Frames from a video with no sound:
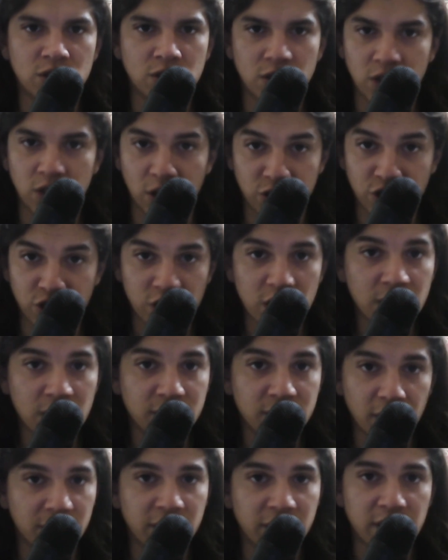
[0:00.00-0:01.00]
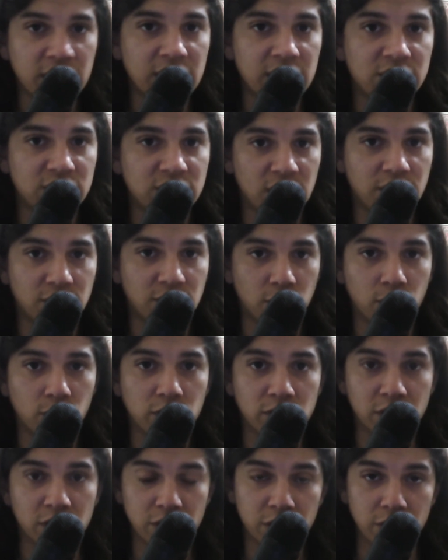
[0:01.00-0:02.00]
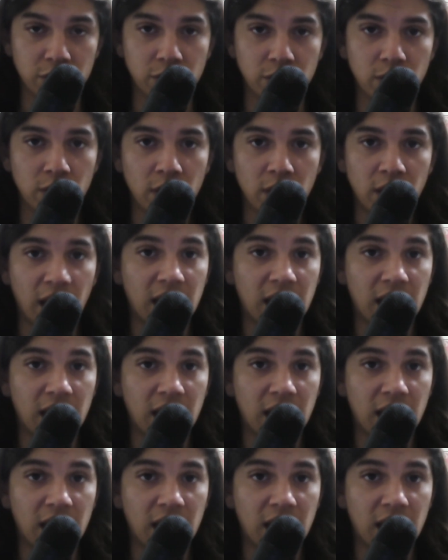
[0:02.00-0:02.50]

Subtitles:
achieved everything he set forward to do,